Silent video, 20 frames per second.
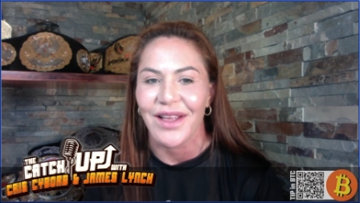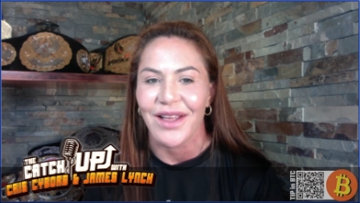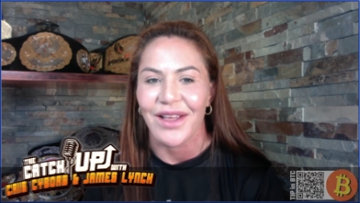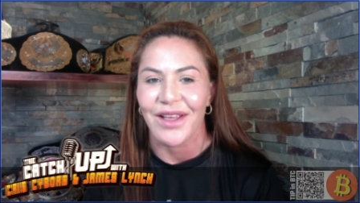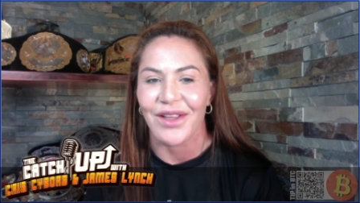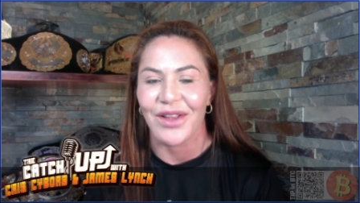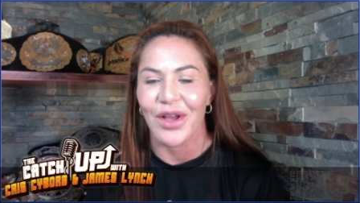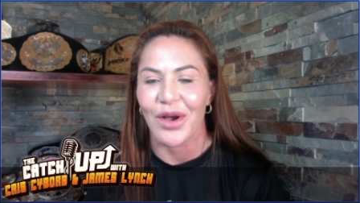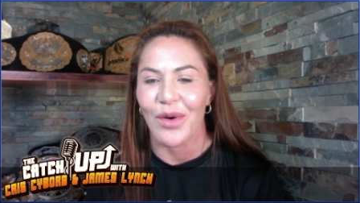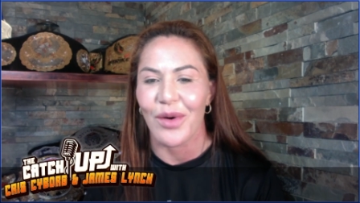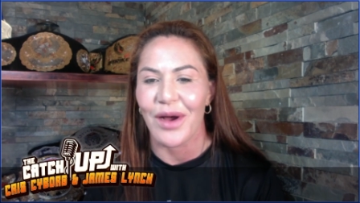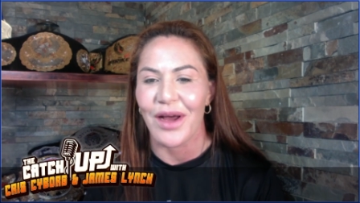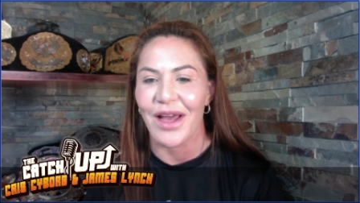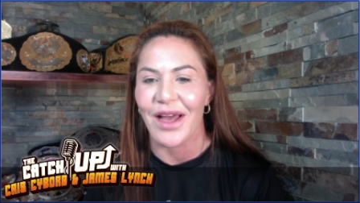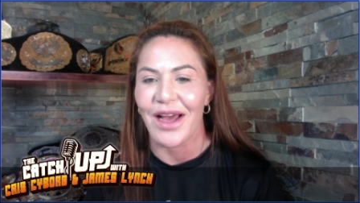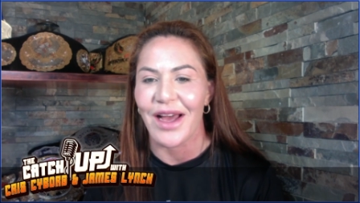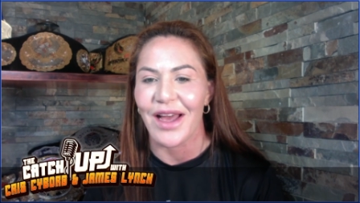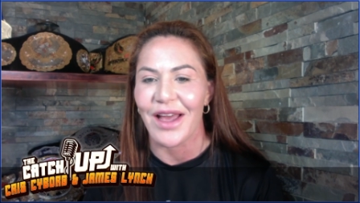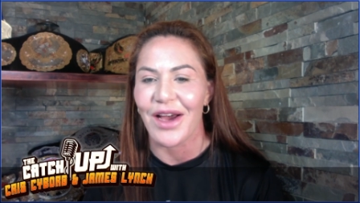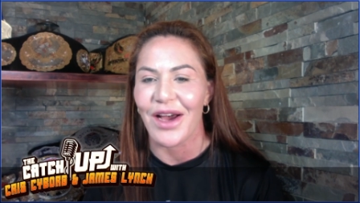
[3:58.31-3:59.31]
you know, I,
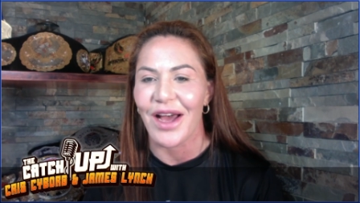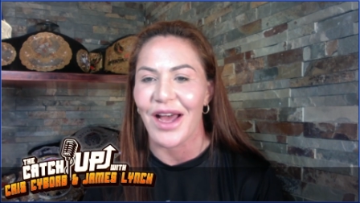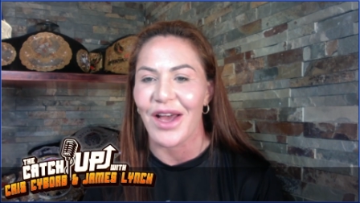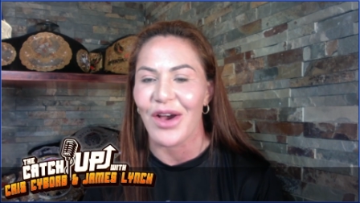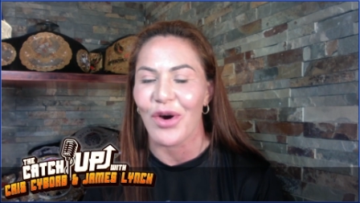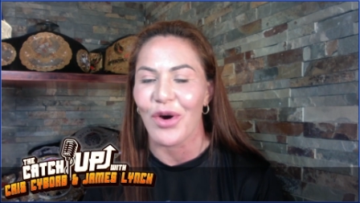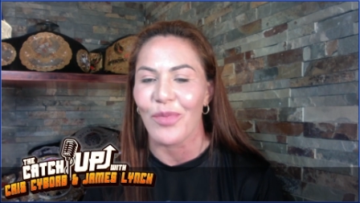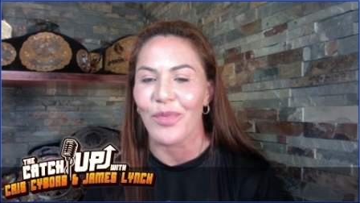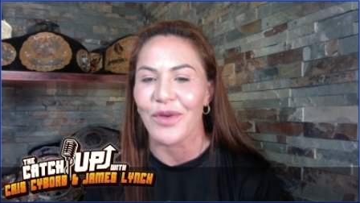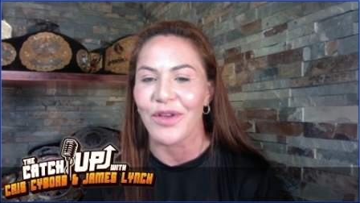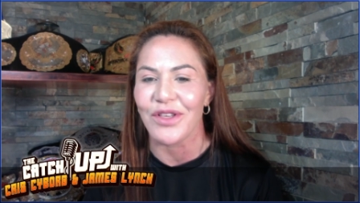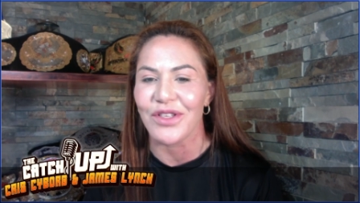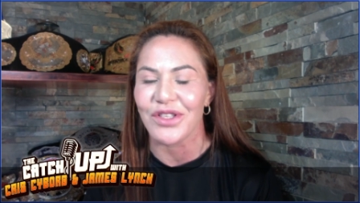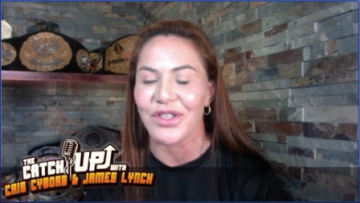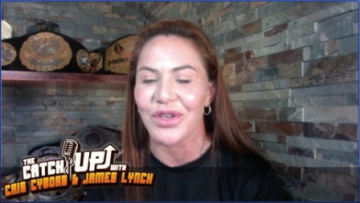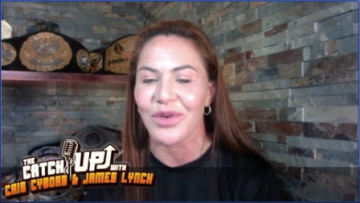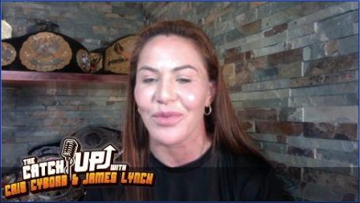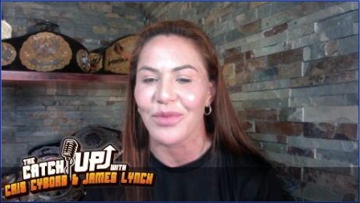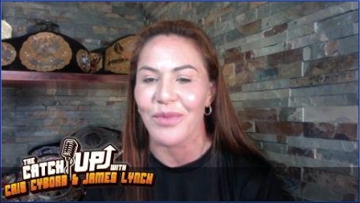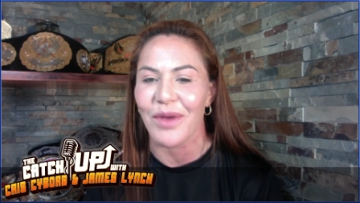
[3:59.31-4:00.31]
I, I hope he
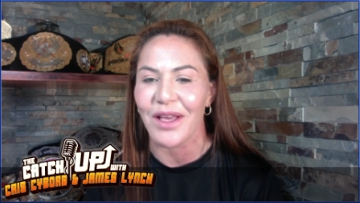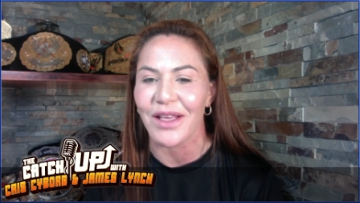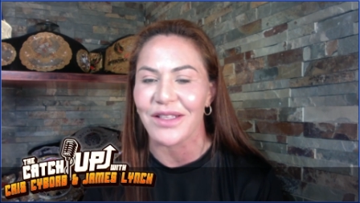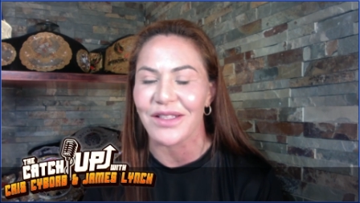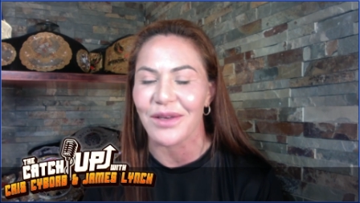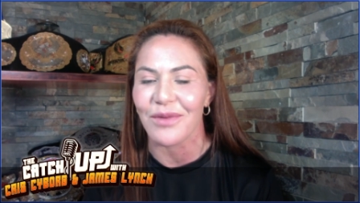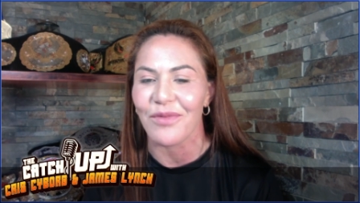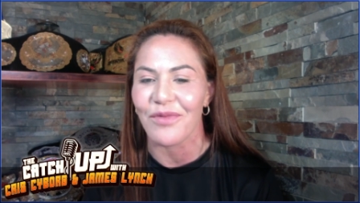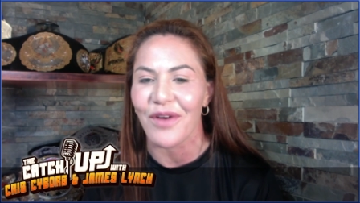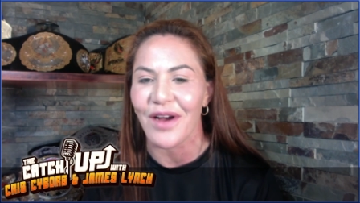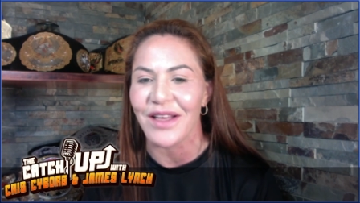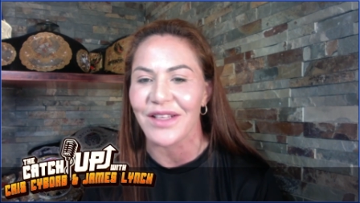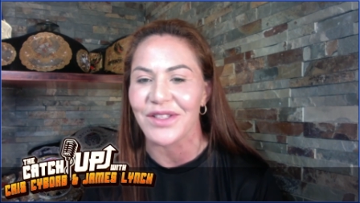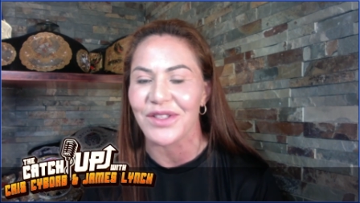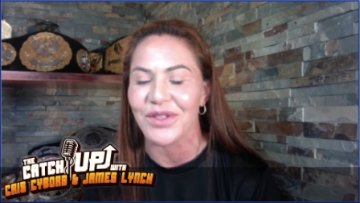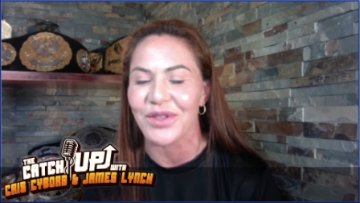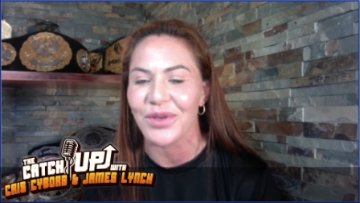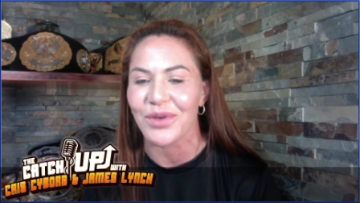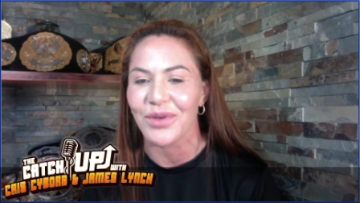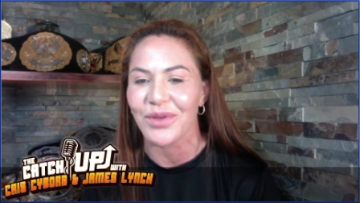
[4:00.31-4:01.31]
still makes some fights
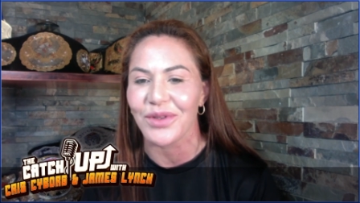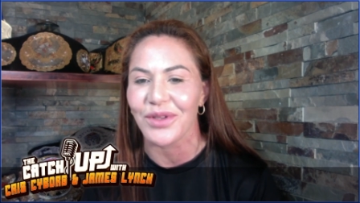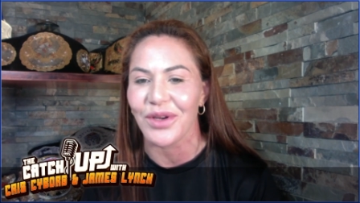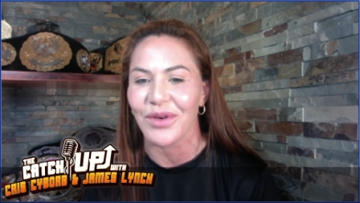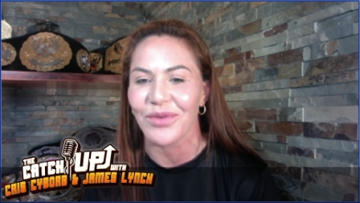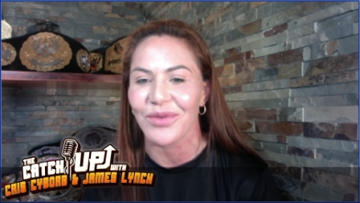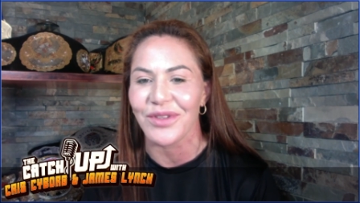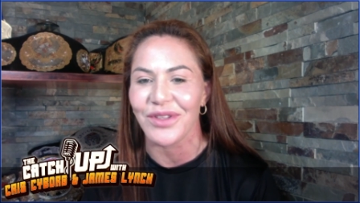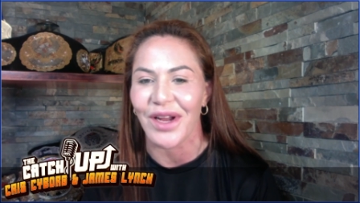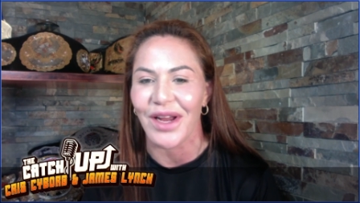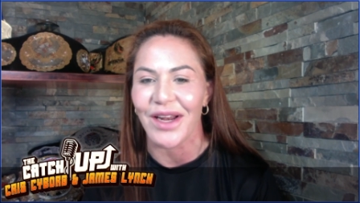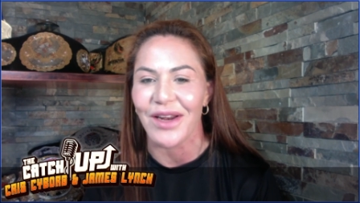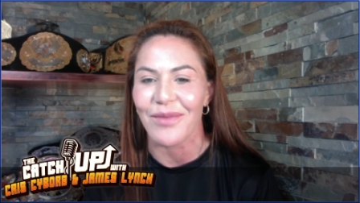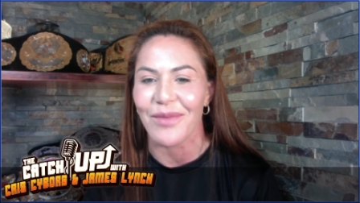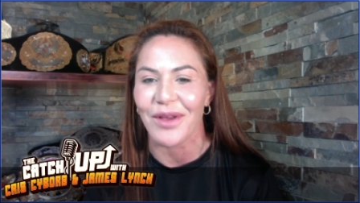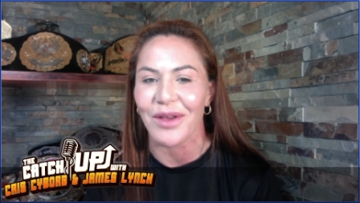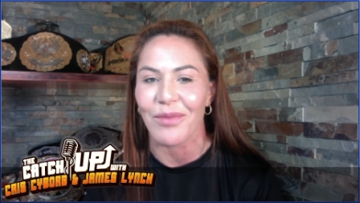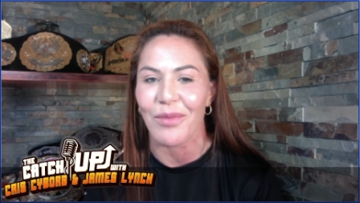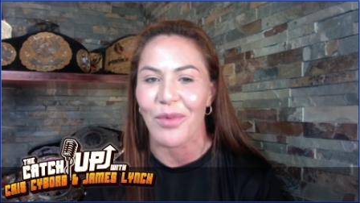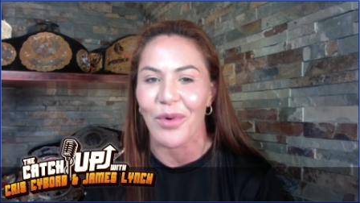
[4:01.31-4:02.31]
soon, you know, retire,
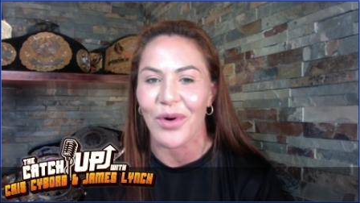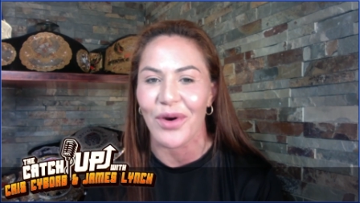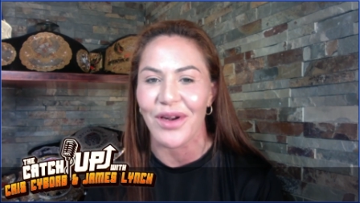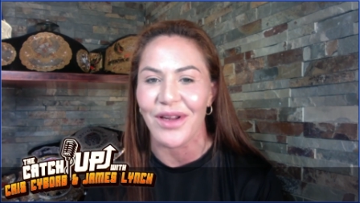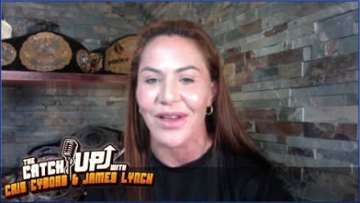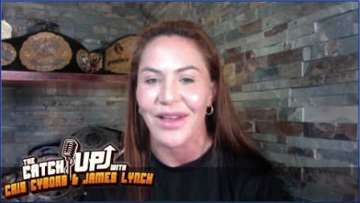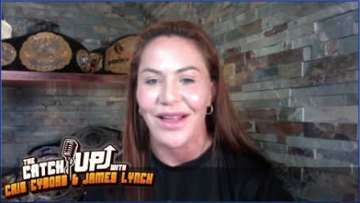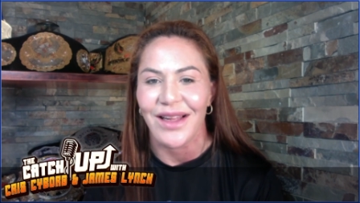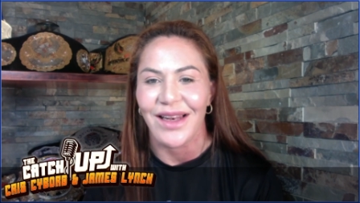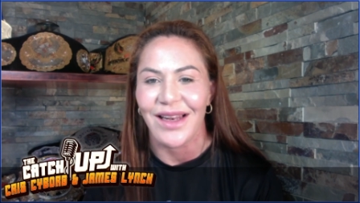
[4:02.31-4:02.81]
make more.